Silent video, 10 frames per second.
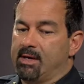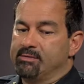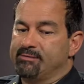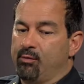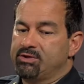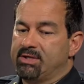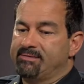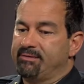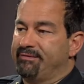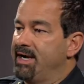was fortunate
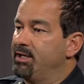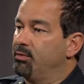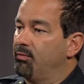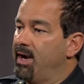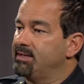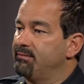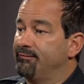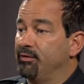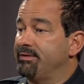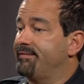enough to find a grant that
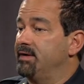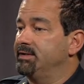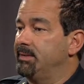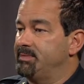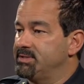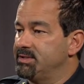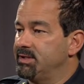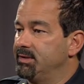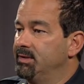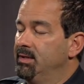fully funded the
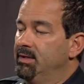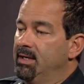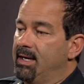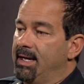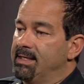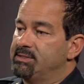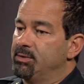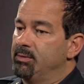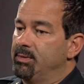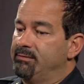position. Mm-hmm.
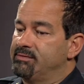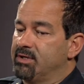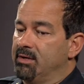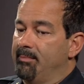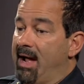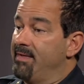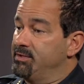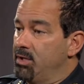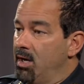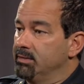So it's going to buy the
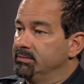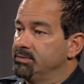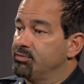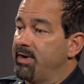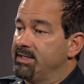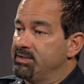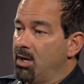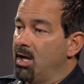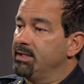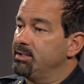dog, train the
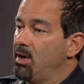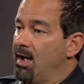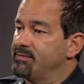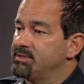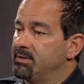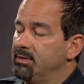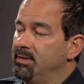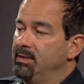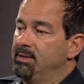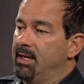dog and the officer,
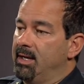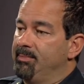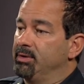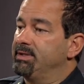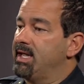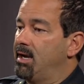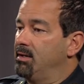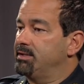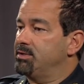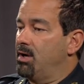build a
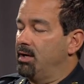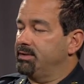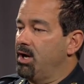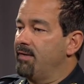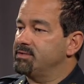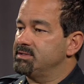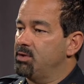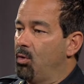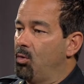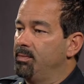kennel at the officer's
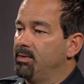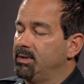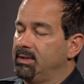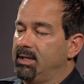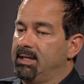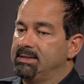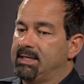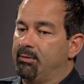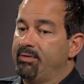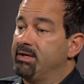home, and
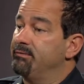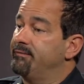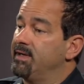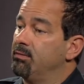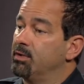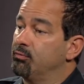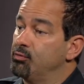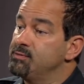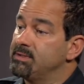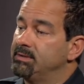reconfigure a
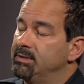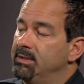cruiser.